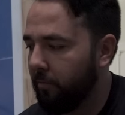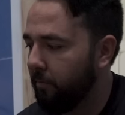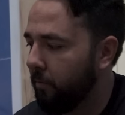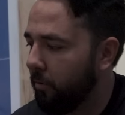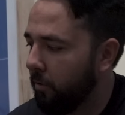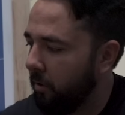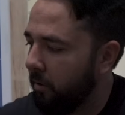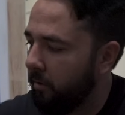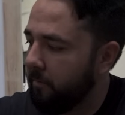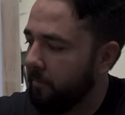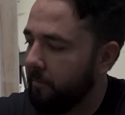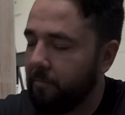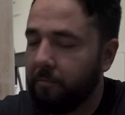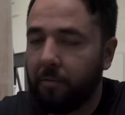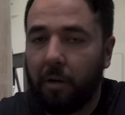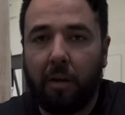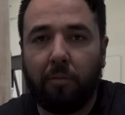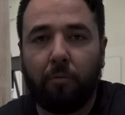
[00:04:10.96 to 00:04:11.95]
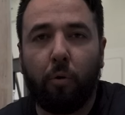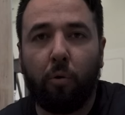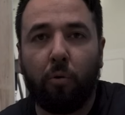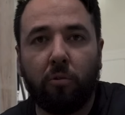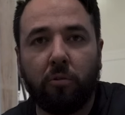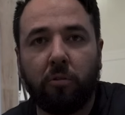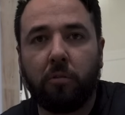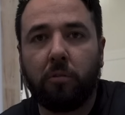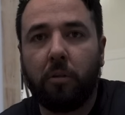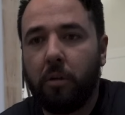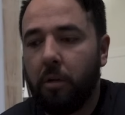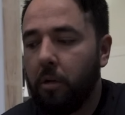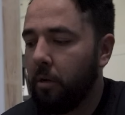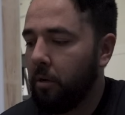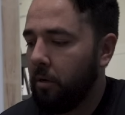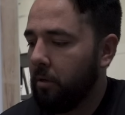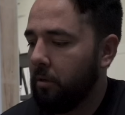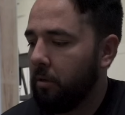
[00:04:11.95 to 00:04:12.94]
4, 5 holes
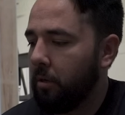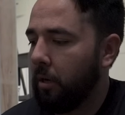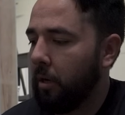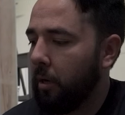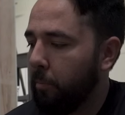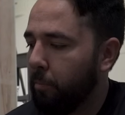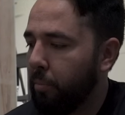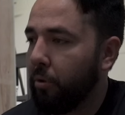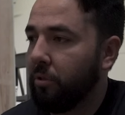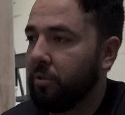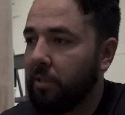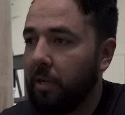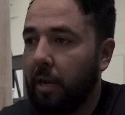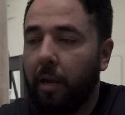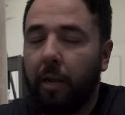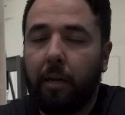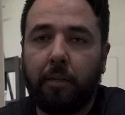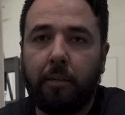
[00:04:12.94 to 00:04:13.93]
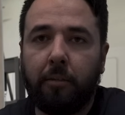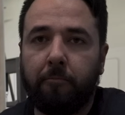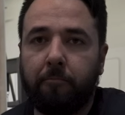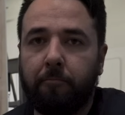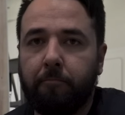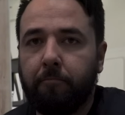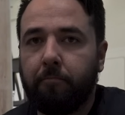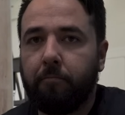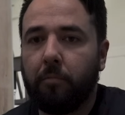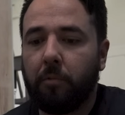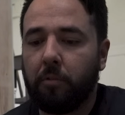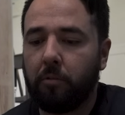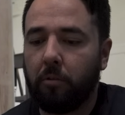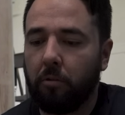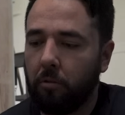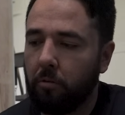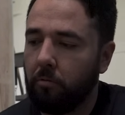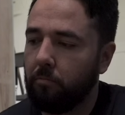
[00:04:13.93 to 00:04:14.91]
per side.
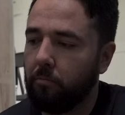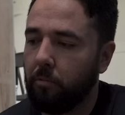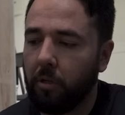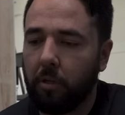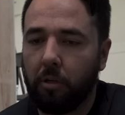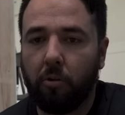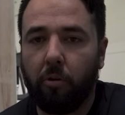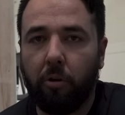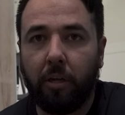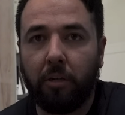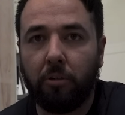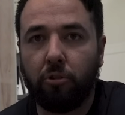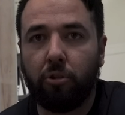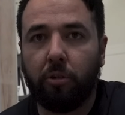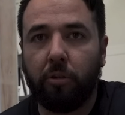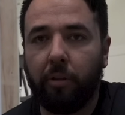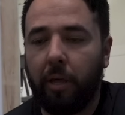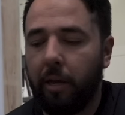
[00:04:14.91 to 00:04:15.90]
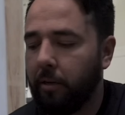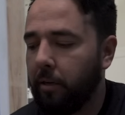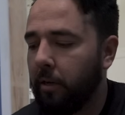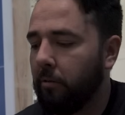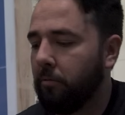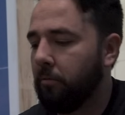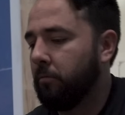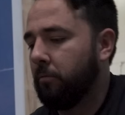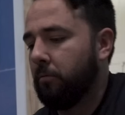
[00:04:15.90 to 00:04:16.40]
So we're gonna go ahead and drill that now.